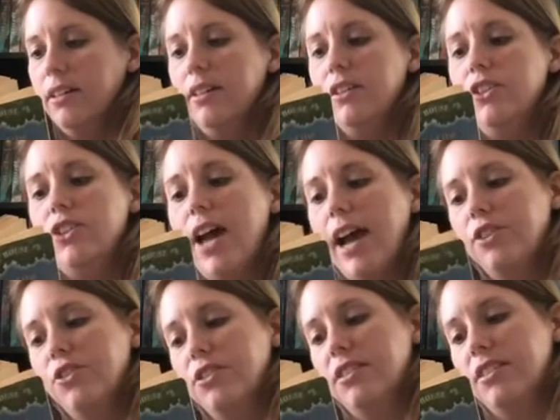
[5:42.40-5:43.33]
Jack
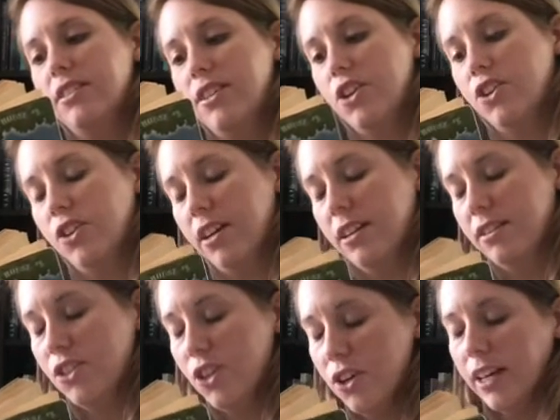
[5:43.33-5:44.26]
took
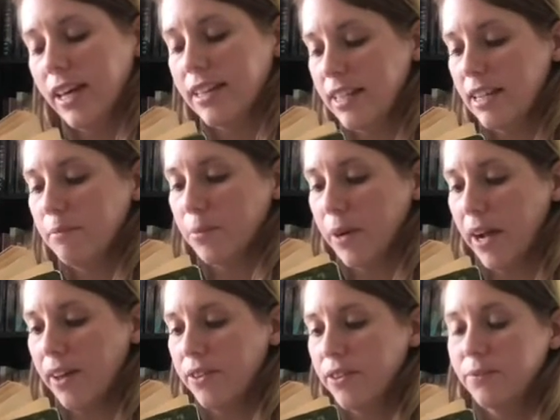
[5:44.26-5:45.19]
a deep
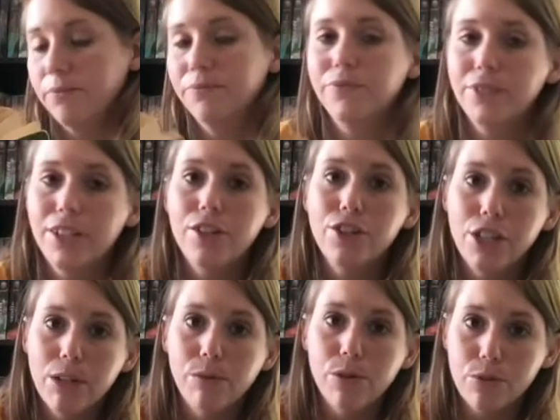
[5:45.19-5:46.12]
breath.
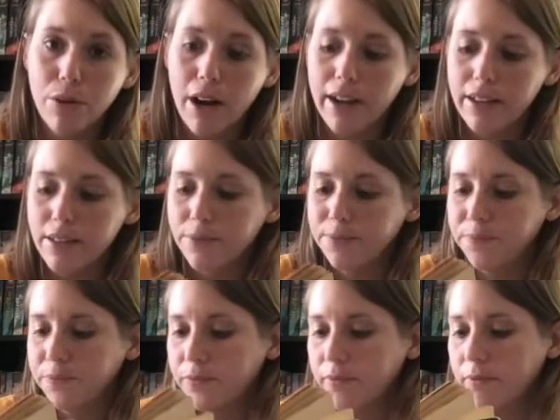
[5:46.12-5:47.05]
She was right.
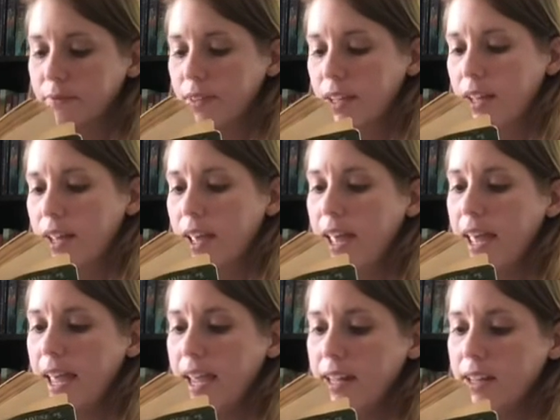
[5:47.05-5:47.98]

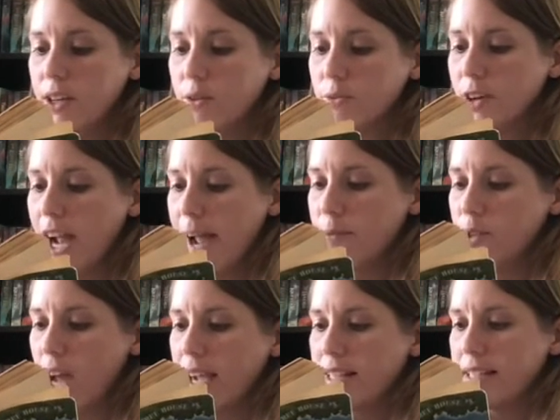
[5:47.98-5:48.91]
Annie grabbed
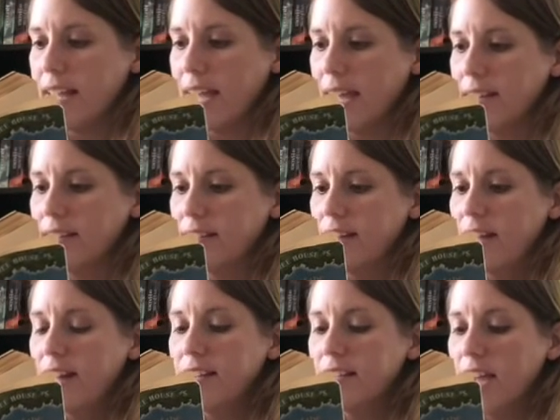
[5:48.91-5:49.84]
Jack's hand.
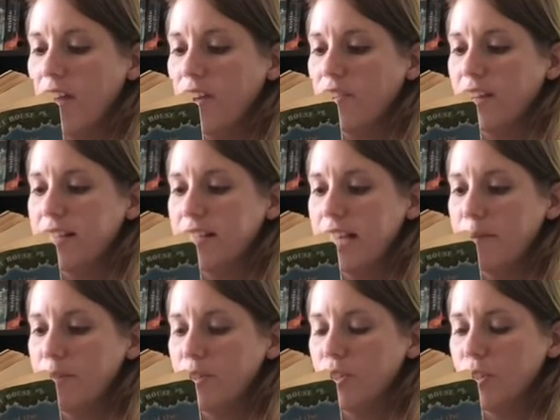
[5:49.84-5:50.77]
Together they stepped
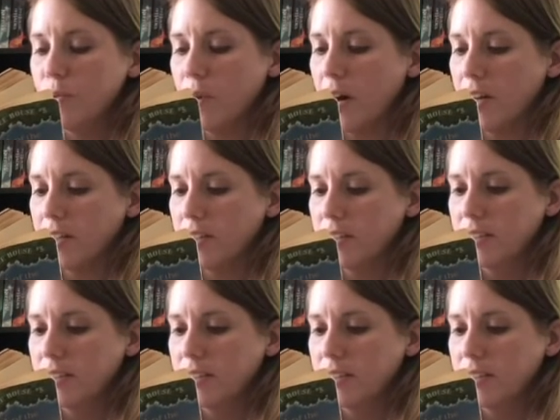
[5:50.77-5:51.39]
into the water.